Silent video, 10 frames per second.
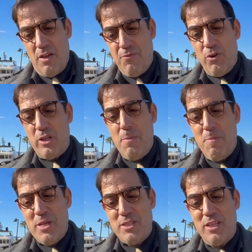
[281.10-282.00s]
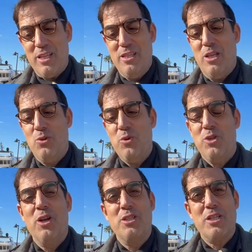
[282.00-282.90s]
the effort invested in the
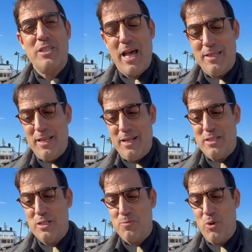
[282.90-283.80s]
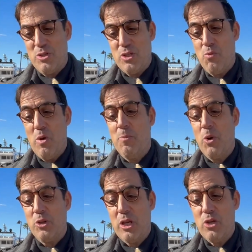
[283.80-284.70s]
due diligence analysis process
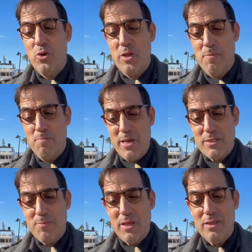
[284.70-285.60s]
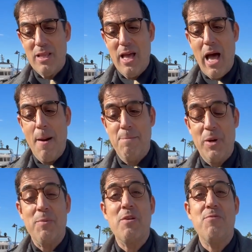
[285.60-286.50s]
will protect your investment
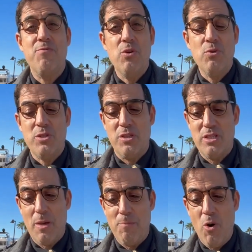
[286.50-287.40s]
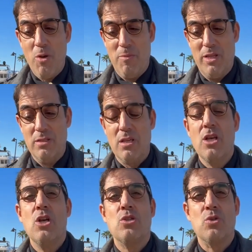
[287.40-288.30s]
and prevent future disappointment.
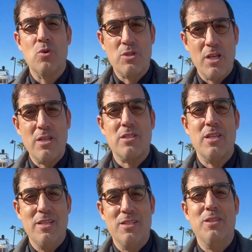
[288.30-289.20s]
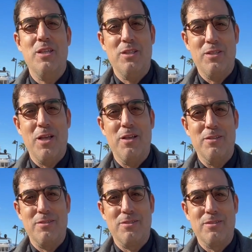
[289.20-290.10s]
Success is in the
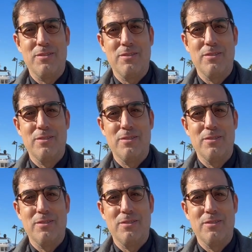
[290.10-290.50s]
details.